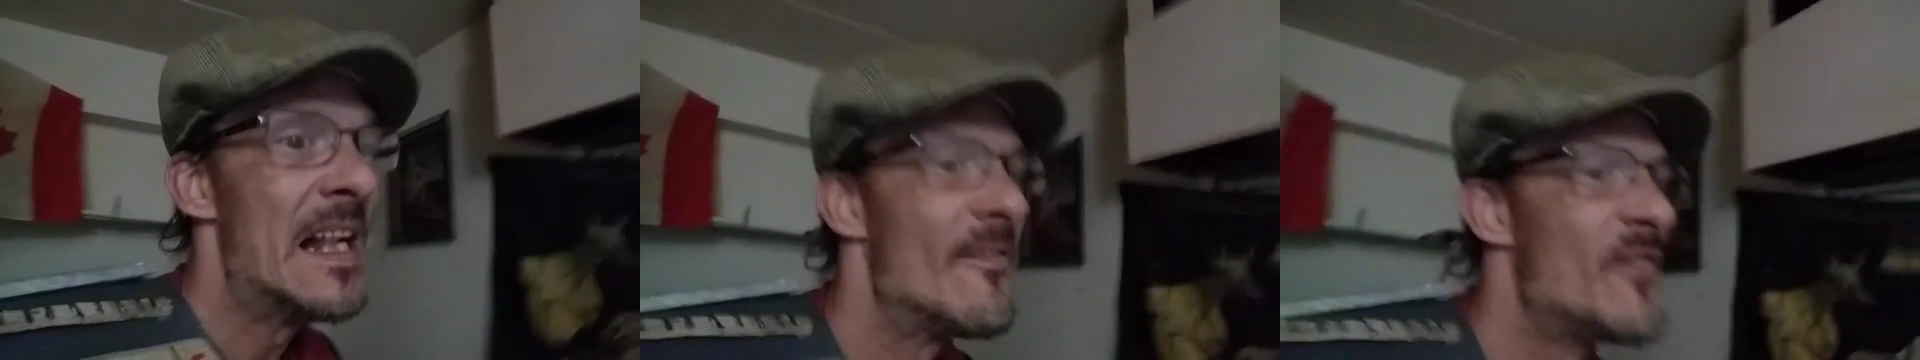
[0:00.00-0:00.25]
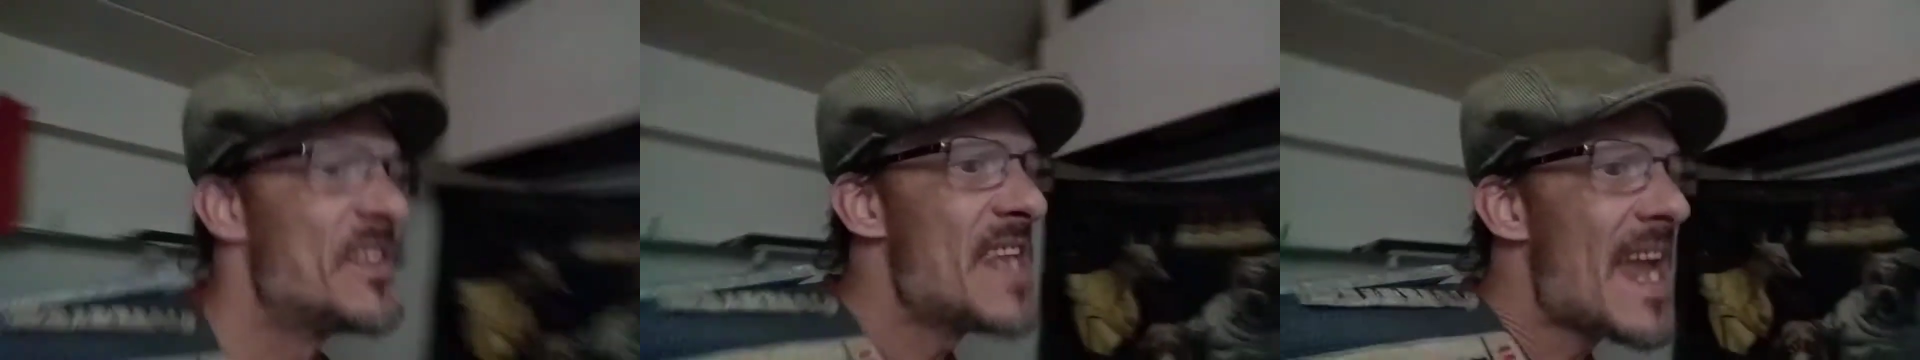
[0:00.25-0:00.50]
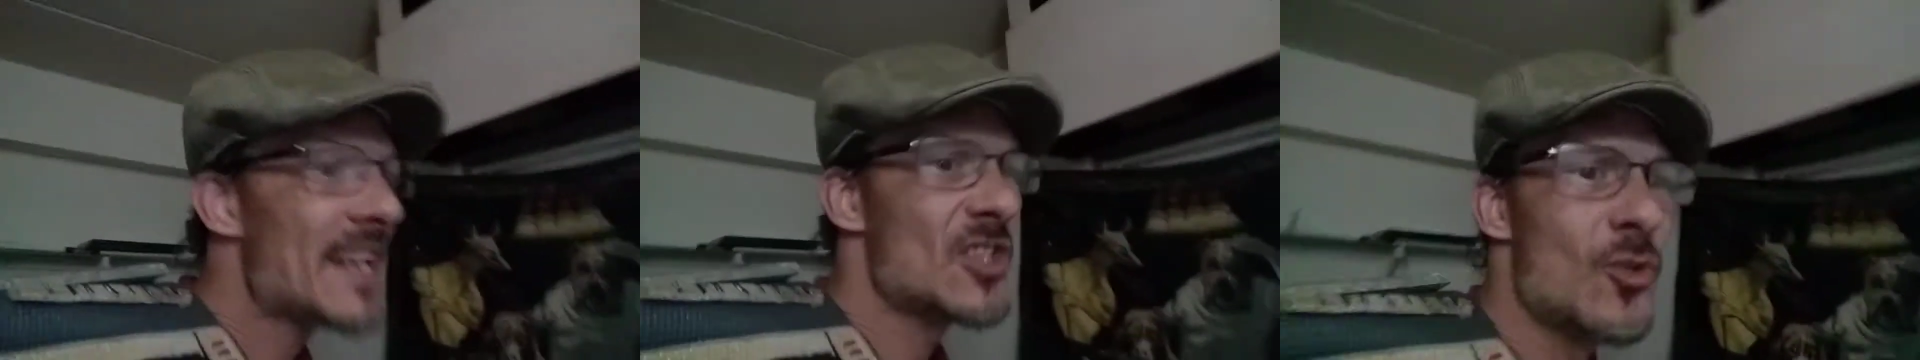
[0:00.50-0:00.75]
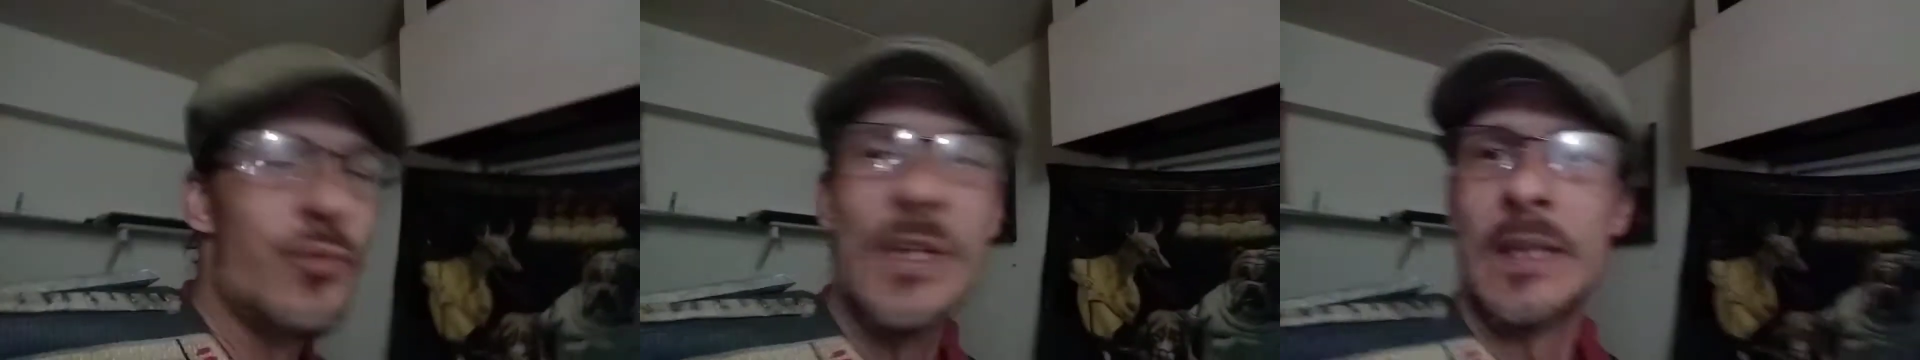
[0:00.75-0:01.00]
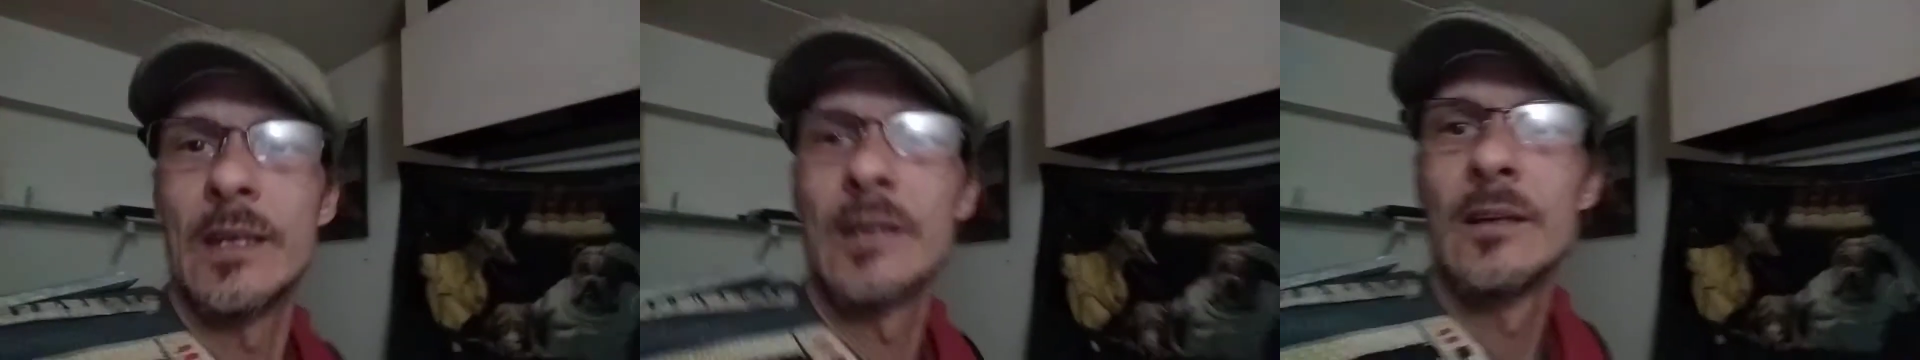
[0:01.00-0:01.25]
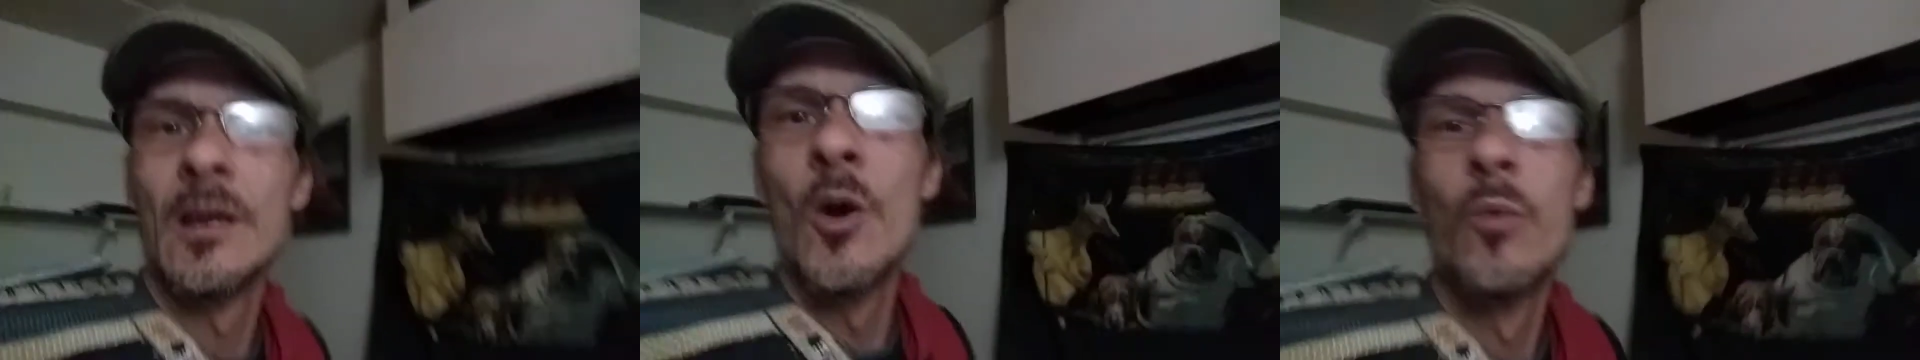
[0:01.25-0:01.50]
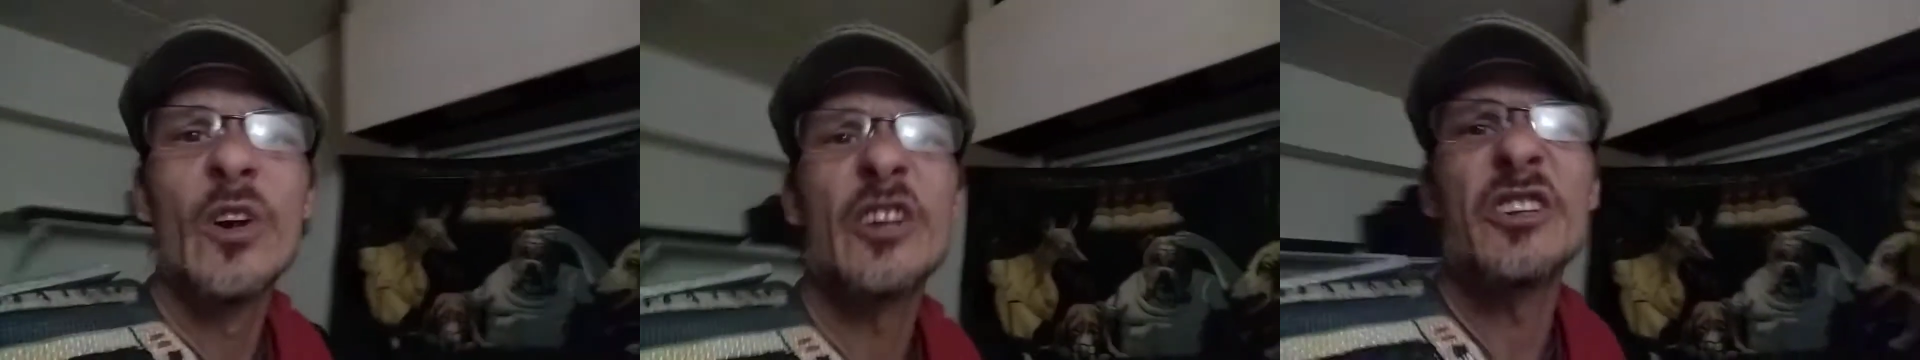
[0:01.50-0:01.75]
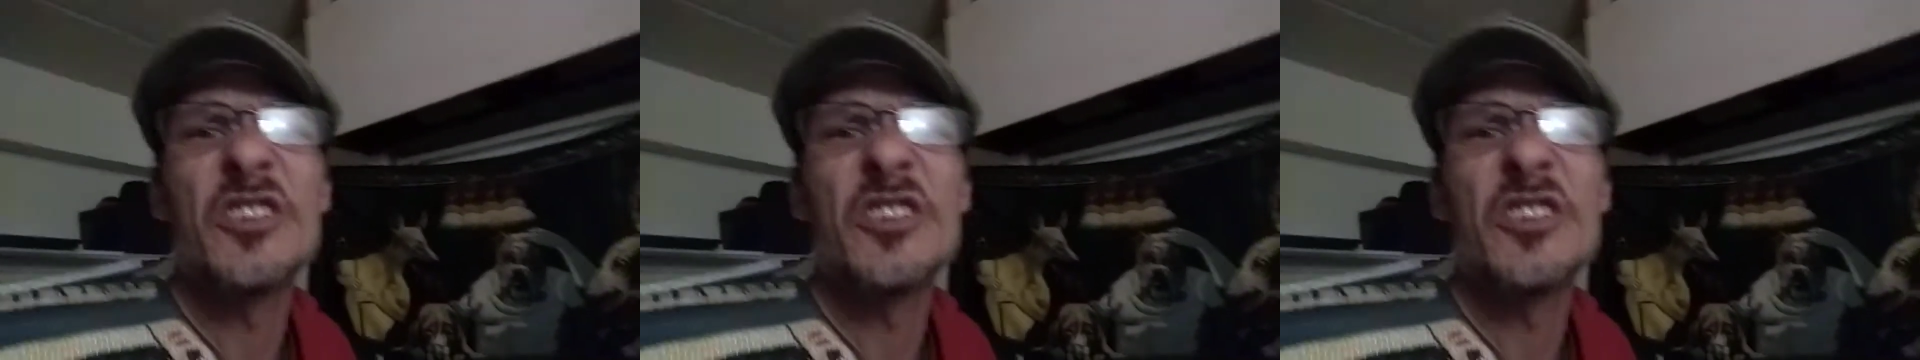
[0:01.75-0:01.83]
Next week, we're going to